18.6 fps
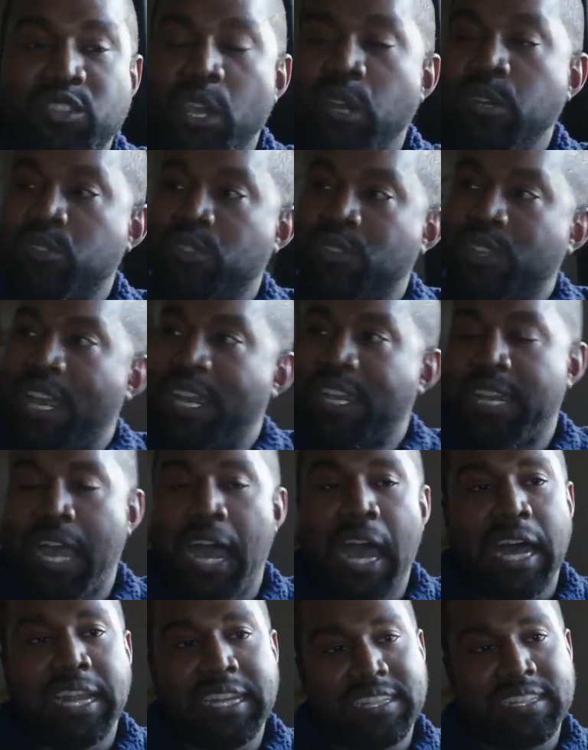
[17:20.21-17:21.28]
shows you that
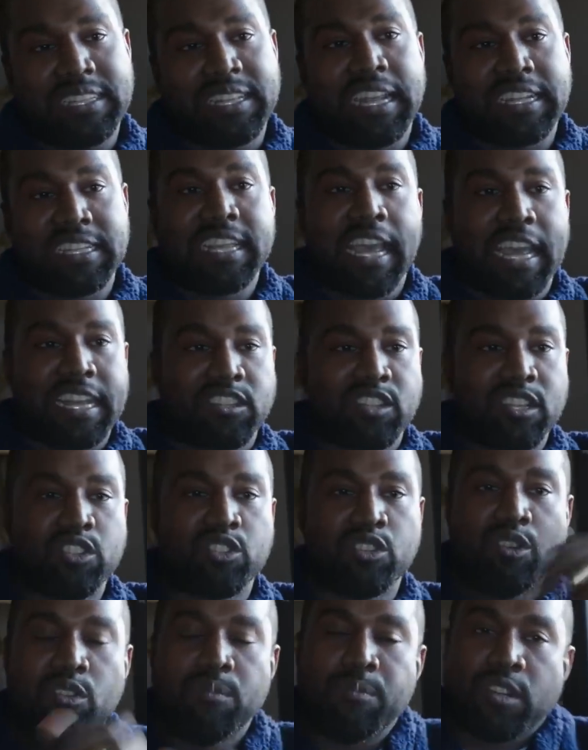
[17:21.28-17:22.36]
God is like, he's got a sense
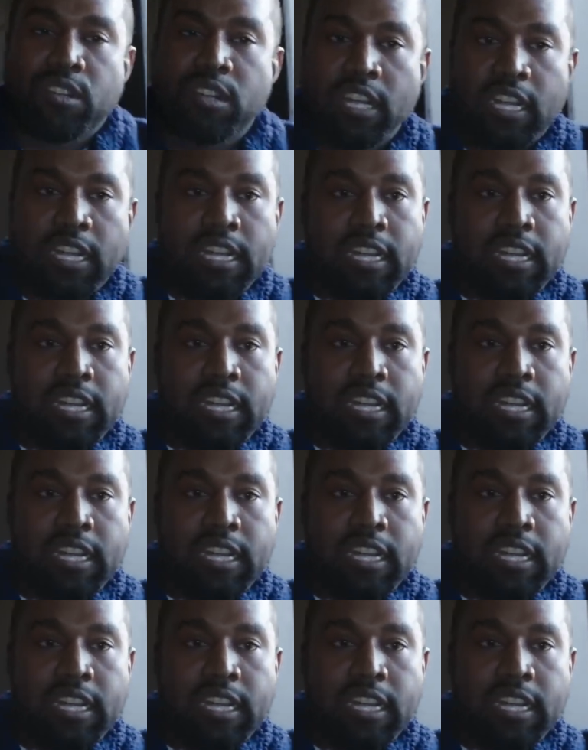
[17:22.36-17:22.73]
of humor.